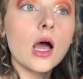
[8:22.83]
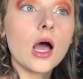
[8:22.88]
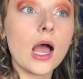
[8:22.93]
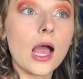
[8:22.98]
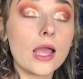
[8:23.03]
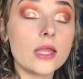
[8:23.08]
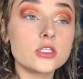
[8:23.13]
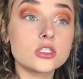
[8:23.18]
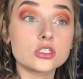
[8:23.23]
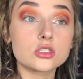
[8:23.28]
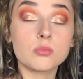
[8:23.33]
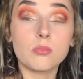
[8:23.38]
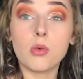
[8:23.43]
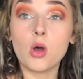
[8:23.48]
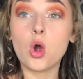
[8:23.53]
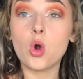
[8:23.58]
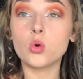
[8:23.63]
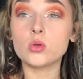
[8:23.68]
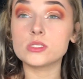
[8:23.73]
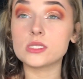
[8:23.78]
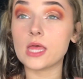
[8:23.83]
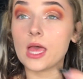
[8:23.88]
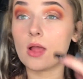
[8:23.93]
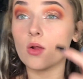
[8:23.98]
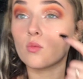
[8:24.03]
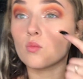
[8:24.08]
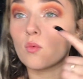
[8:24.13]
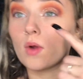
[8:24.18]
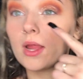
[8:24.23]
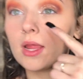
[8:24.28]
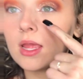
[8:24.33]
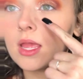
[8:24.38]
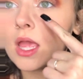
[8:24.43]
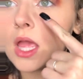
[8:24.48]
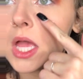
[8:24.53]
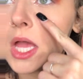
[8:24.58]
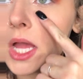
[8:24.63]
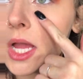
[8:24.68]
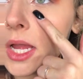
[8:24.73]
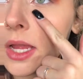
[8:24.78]
I just poked that right.
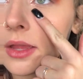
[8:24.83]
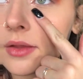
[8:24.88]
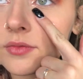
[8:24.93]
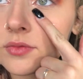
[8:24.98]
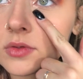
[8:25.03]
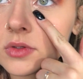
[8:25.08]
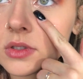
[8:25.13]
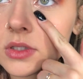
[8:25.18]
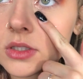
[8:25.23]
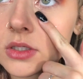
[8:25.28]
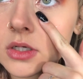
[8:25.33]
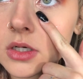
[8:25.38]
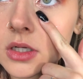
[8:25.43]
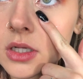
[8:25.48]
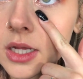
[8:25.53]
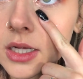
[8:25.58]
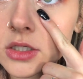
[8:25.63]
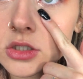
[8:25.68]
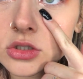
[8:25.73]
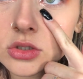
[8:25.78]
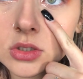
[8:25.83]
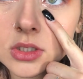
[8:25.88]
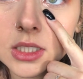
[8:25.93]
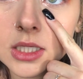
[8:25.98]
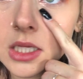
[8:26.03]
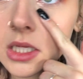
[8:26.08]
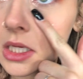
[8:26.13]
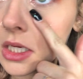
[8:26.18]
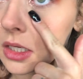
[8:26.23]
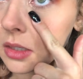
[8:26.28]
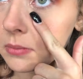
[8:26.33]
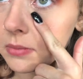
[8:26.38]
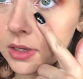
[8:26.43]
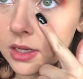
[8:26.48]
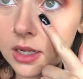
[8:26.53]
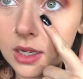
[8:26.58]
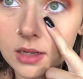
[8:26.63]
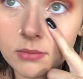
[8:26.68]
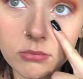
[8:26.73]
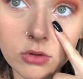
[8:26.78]
I have glitter actually in my
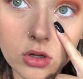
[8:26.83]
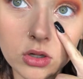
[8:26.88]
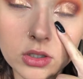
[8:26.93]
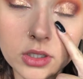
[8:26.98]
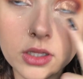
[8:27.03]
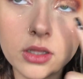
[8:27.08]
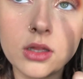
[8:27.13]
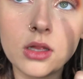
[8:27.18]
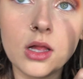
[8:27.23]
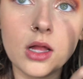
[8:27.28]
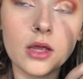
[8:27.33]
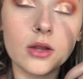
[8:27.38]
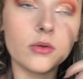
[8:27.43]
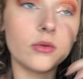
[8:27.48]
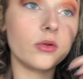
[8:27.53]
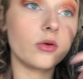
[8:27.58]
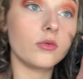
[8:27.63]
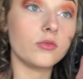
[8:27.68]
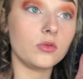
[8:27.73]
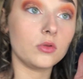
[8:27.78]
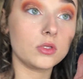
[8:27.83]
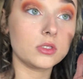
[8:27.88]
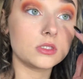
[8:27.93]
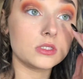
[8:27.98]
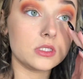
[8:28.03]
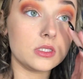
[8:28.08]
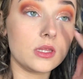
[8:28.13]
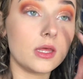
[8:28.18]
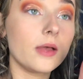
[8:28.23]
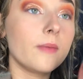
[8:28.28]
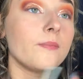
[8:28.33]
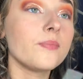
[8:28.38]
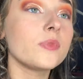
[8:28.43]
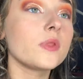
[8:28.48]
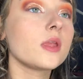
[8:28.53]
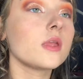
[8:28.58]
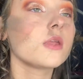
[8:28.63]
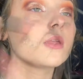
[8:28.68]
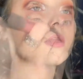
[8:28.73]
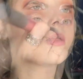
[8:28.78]
eyeball. I don't know if you can see that.
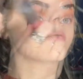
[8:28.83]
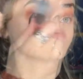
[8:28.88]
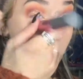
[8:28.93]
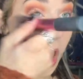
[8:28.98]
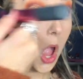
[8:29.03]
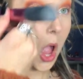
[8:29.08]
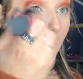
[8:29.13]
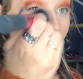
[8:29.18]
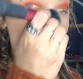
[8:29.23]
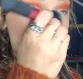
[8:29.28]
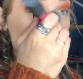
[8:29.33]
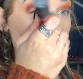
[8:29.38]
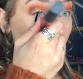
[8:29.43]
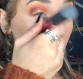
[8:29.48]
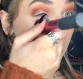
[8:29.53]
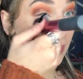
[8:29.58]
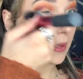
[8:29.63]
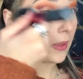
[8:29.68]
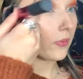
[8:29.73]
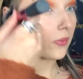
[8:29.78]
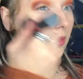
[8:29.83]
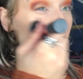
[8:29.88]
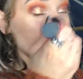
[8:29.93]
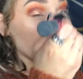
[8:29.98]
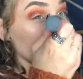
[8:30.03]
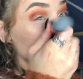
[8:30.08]
Okay, now that